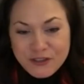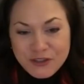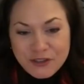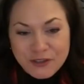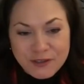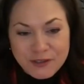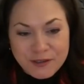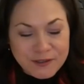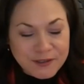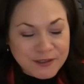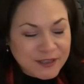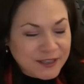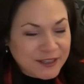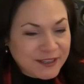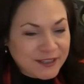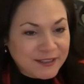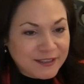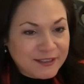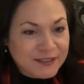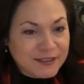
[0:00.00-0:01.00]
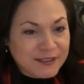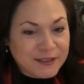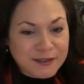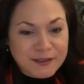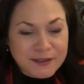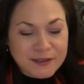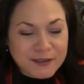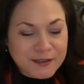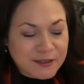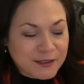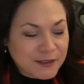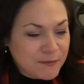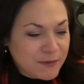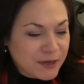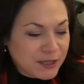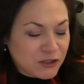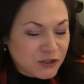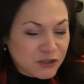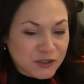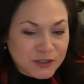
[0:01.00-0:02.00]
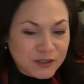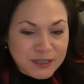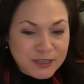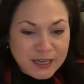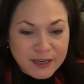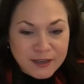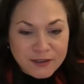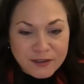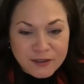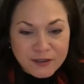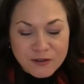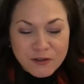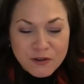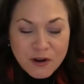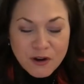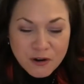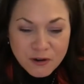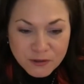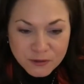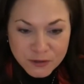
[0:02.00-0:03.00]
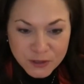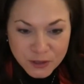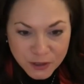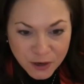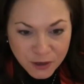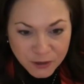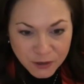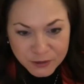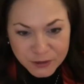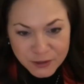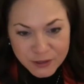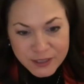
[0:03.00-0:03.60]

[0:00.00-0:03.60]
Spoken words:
John. And he mentioned Nate on our call too.